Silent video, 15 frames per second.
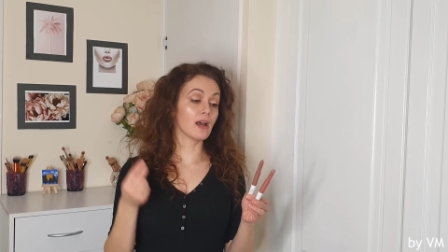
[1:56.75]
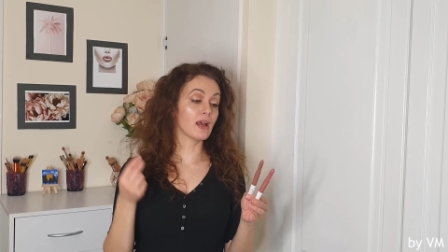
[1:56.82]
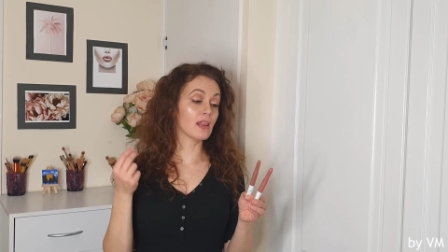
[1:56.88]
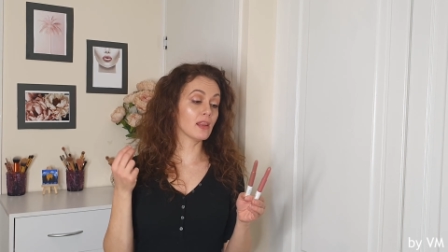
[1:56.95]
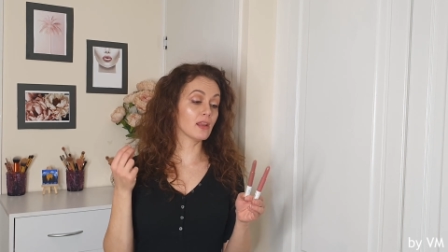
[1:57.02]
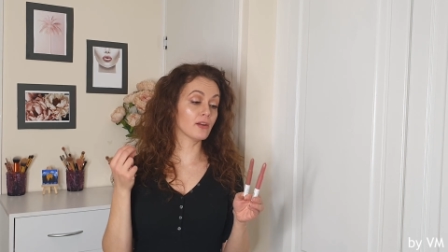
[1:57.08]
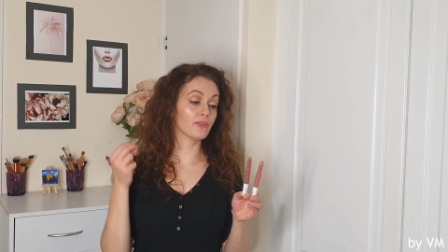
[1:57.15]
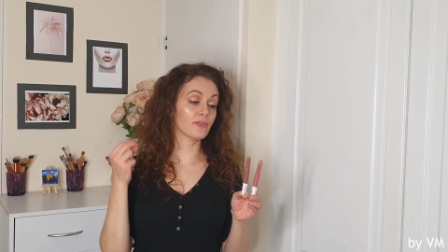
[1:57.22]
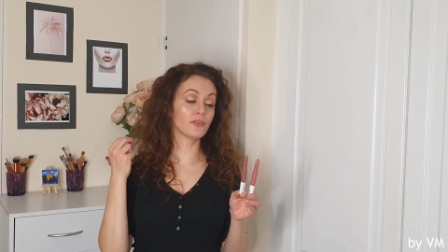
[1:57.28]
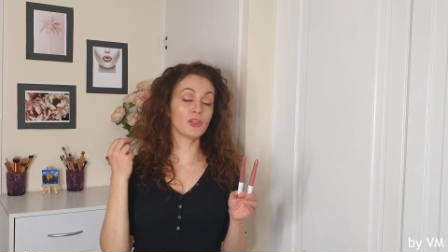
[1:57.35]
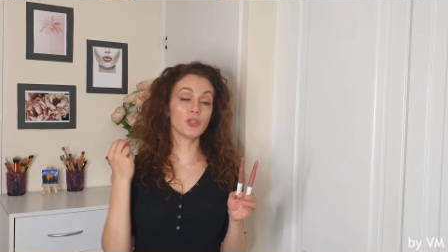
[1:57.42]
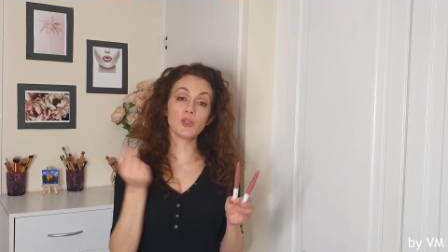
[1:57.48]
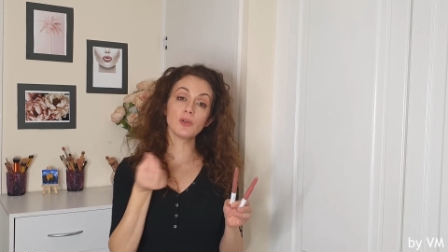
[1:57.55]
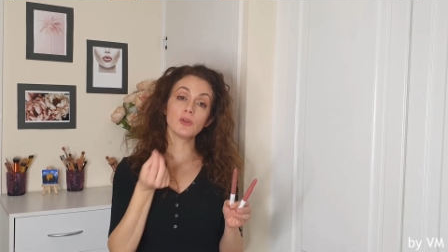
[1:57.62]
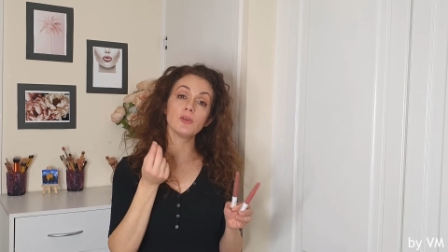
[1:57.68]
I love
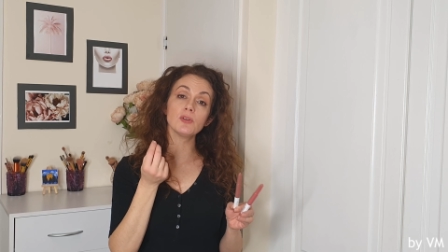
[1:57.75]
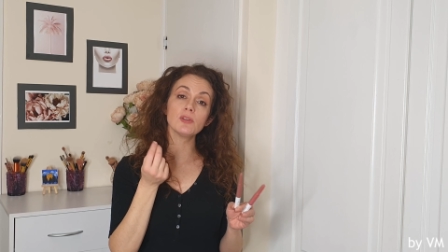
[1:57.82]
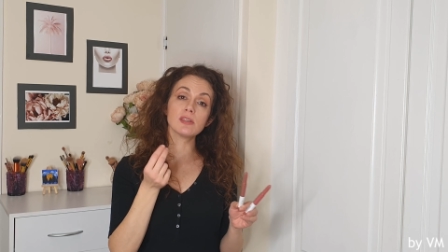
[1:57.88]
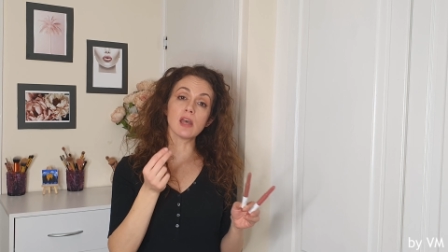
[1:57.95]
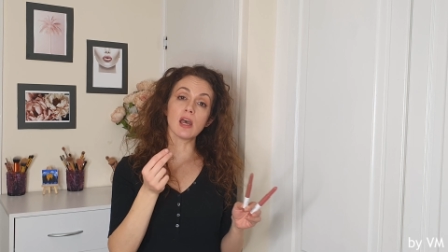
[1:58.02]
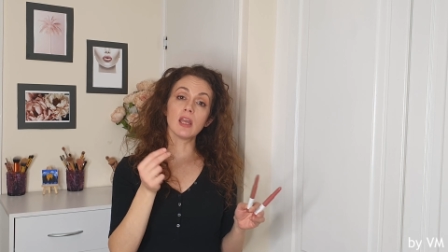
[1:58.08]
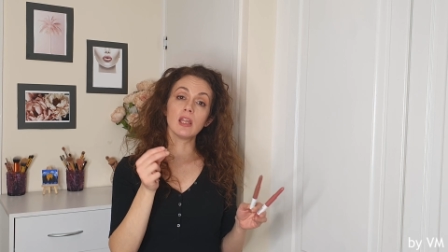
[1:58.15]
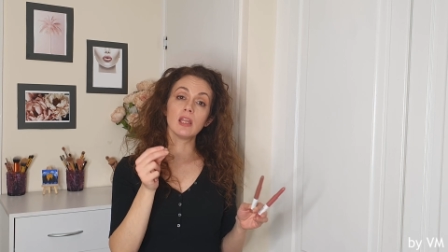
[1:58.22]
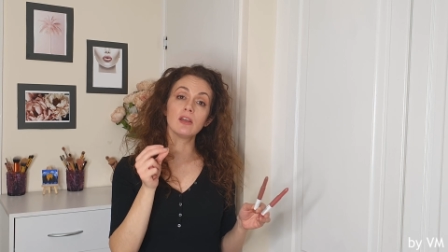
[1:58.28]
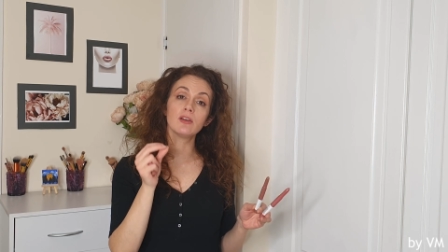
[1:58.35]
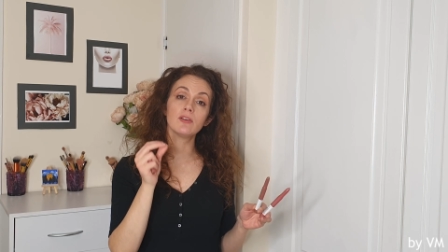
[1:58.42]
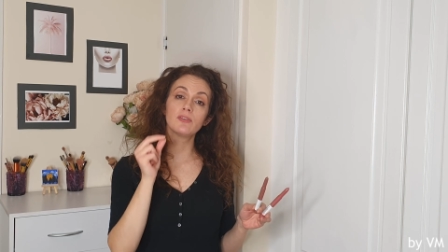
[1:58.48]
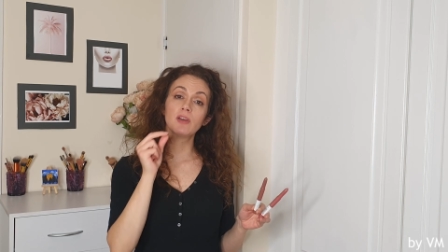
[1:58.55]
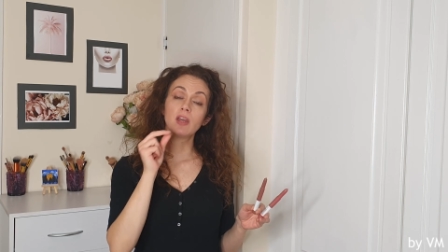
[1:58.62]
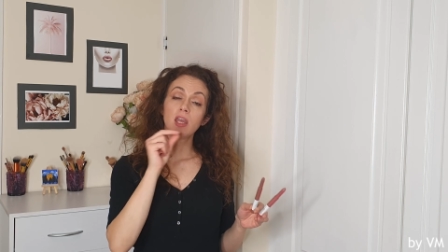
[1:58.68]
nudes. I
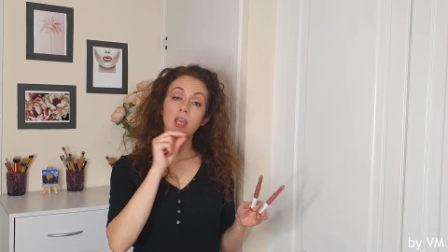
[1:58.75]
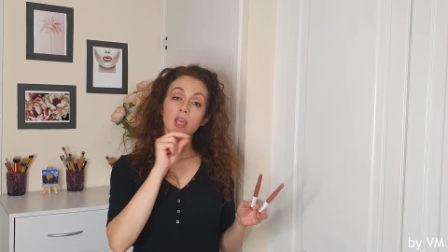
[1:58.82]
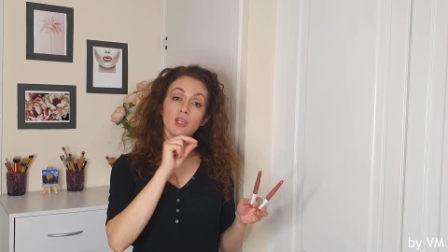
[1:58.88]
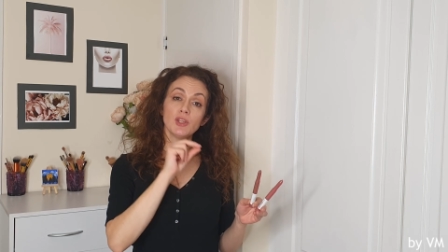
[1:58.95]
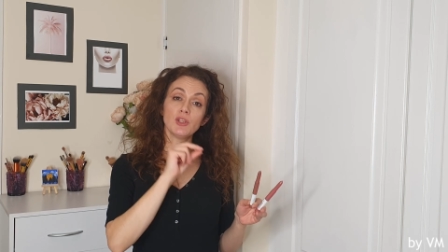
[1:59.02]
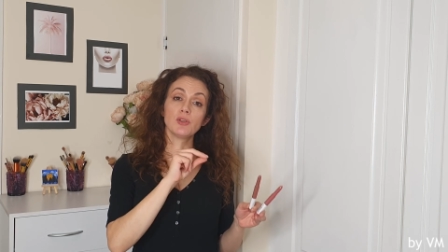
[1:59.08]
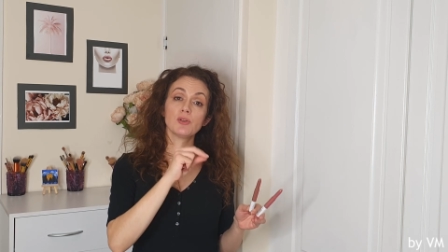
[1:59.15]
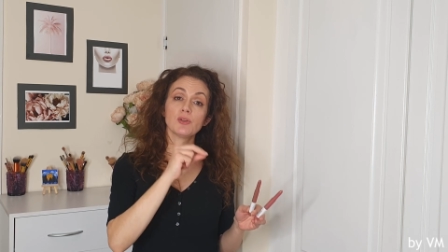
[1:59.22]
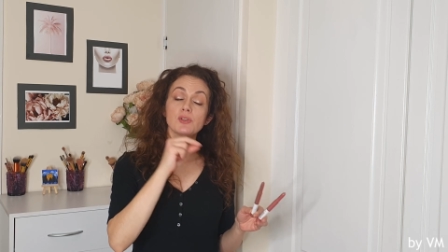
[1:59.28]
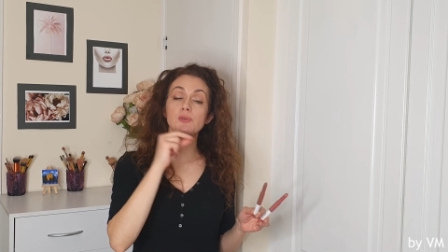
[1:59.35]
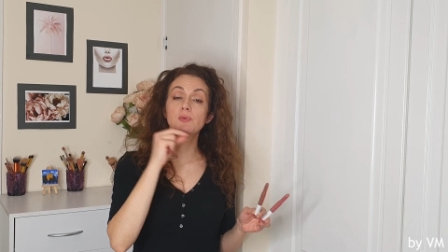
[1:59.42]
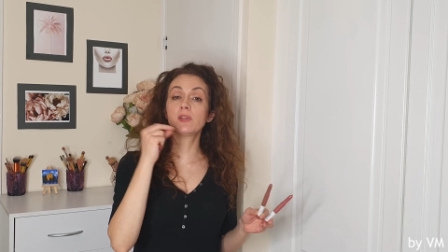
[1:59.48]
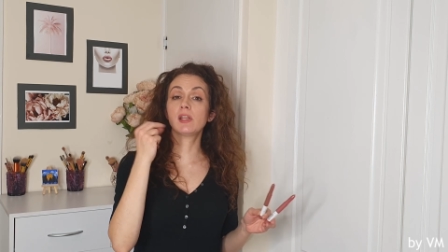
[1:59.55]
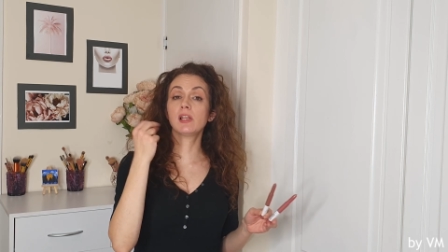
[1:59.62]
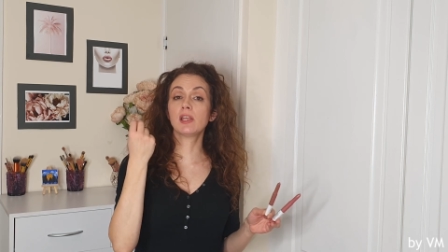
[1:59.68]
love
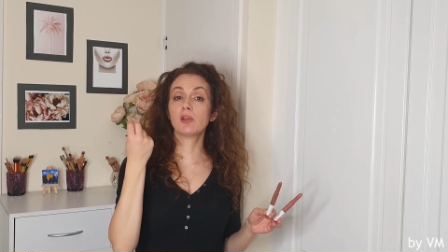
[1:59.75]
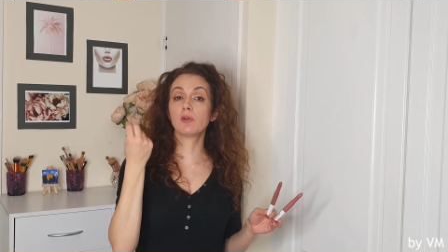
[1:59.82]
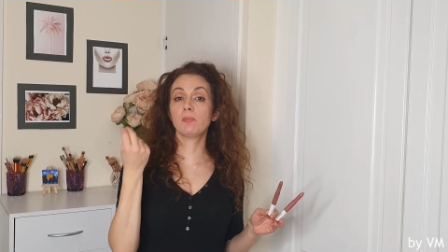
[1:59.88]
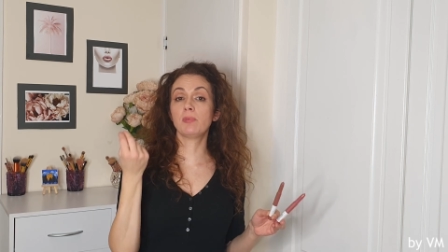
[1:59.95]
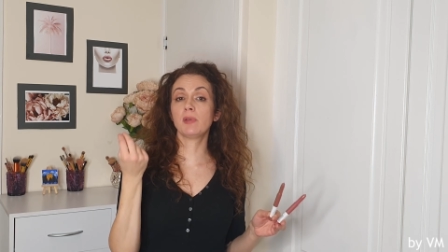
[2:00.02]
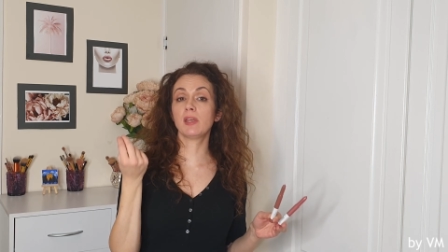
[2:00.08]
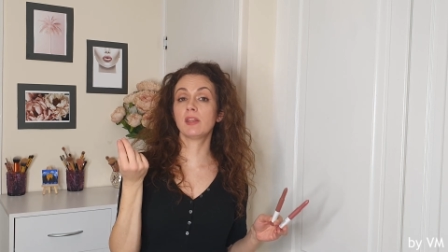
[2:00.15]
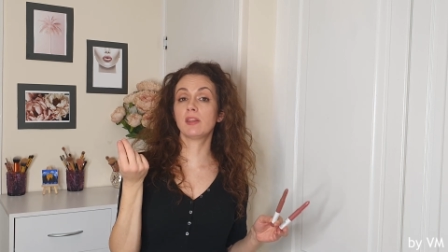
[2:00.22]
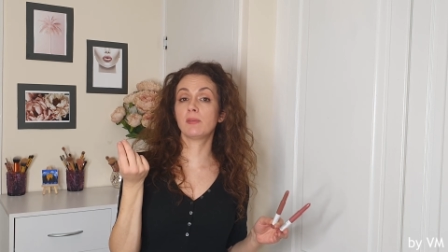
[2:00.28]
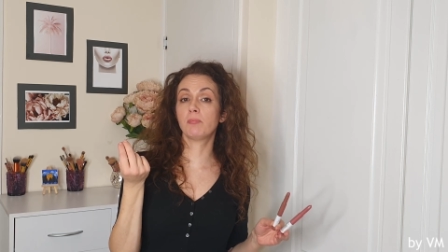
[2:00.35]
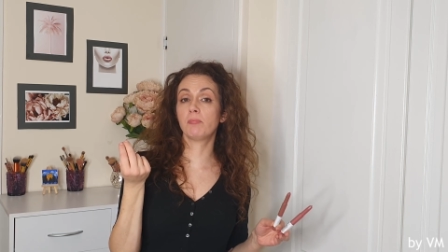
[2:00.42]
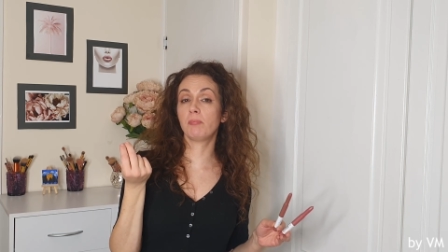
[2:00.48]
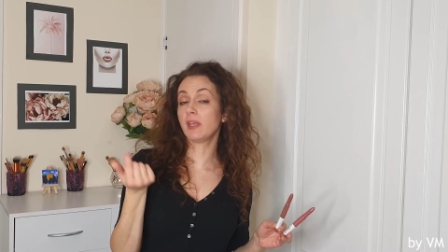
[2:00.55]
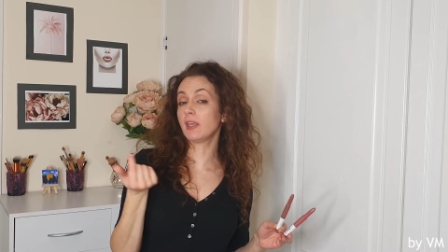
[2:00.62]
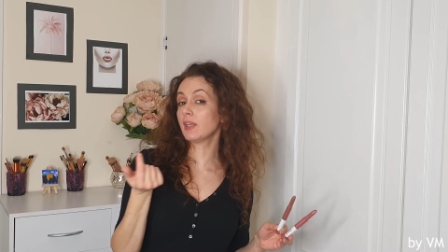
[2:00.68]
nudes with a little bit
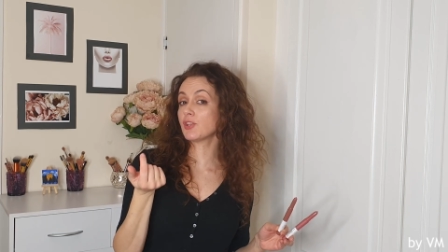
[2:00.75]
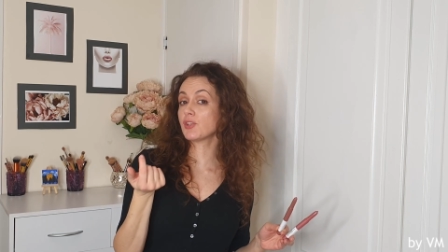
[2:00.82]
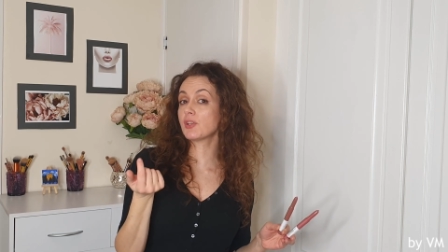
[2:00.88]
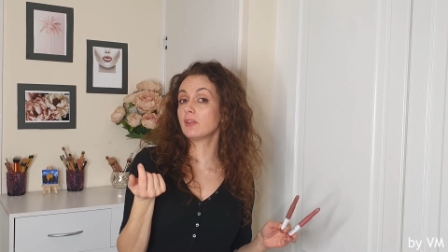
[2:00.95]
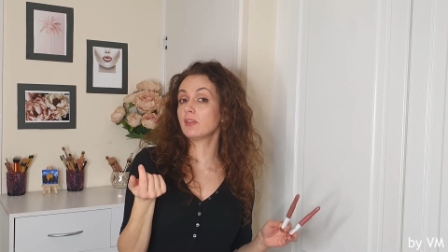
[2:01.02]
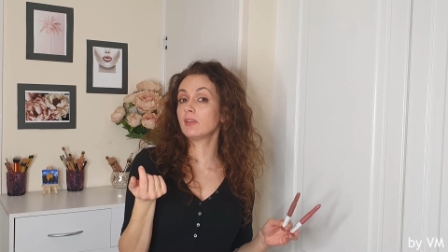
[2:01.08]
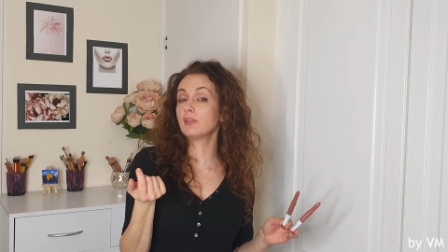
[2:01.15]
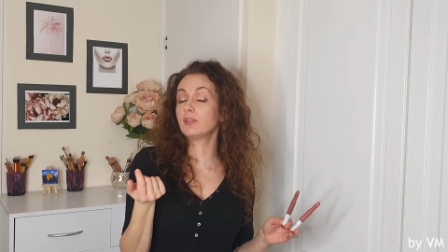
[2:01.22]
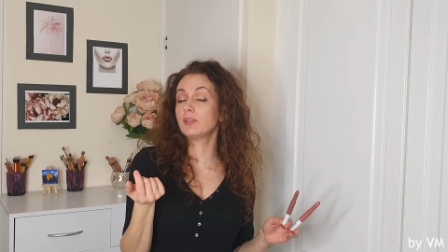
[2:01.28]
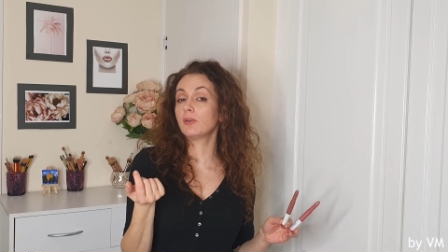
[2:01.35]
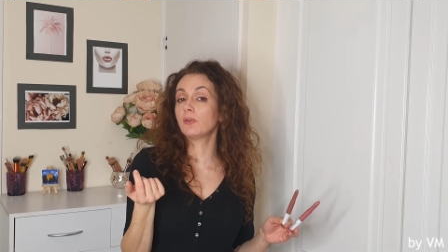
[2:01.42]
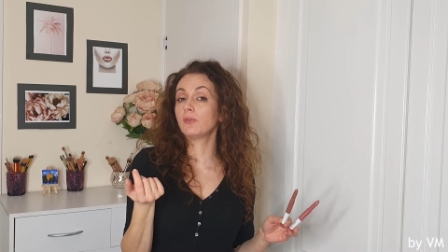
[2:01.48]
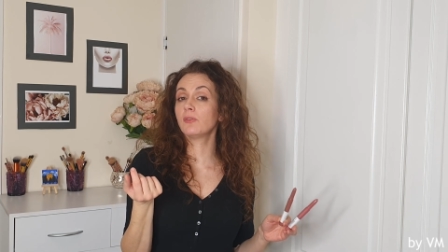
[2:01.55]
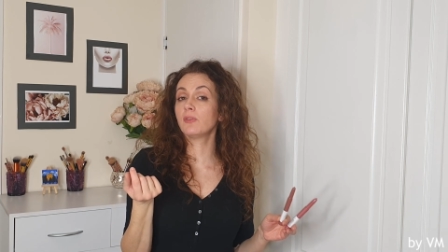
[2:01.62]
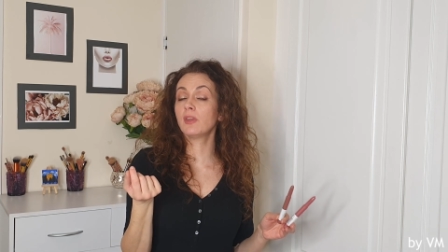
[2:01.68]
pinkish
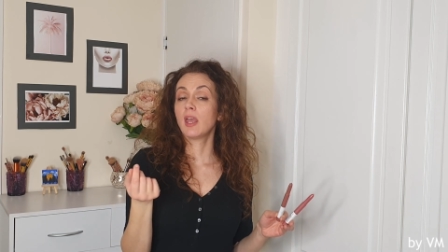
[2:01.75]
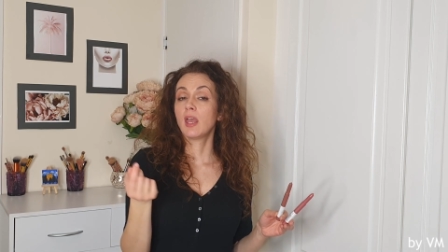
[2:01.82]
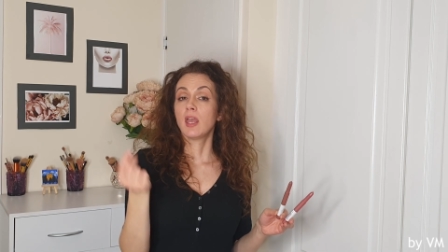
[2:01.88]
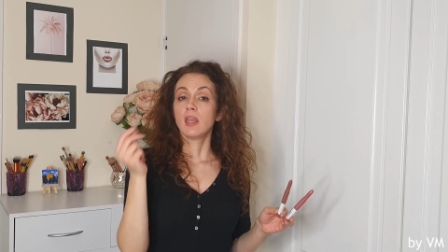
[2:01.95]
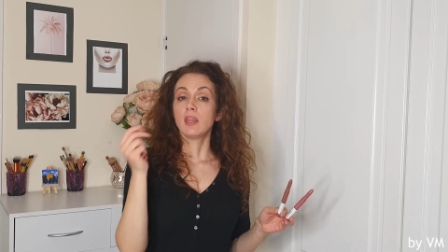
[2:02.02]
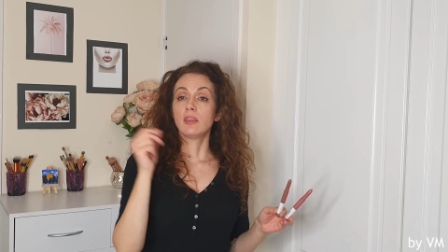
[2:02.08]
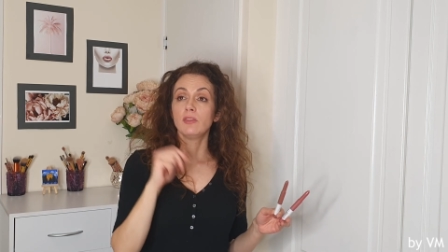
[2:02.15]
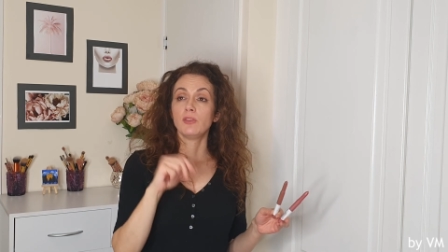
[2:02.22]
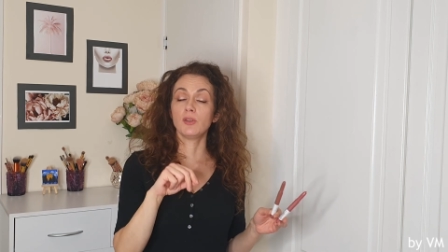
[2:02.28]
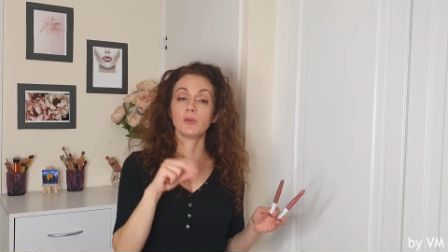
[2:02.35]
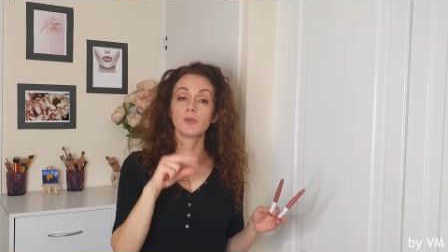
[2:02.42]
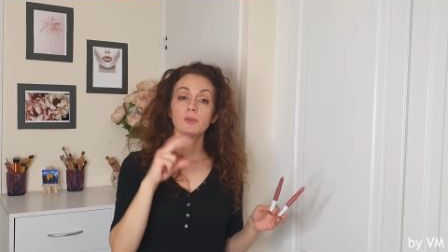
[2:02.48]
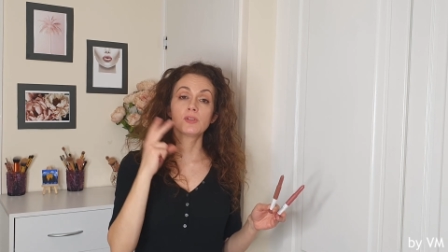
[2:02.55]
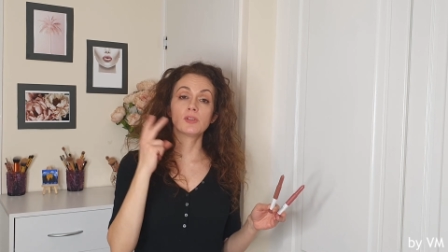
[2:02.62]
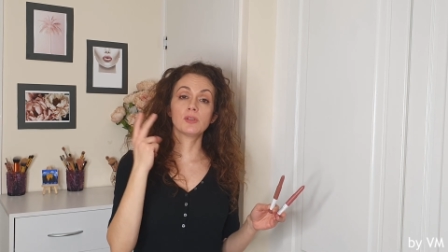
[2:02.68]
undertone,
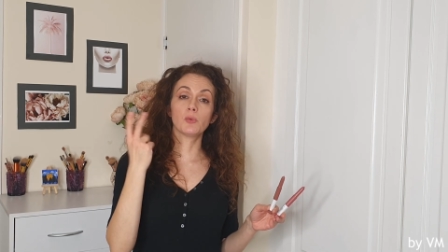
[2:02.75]
nude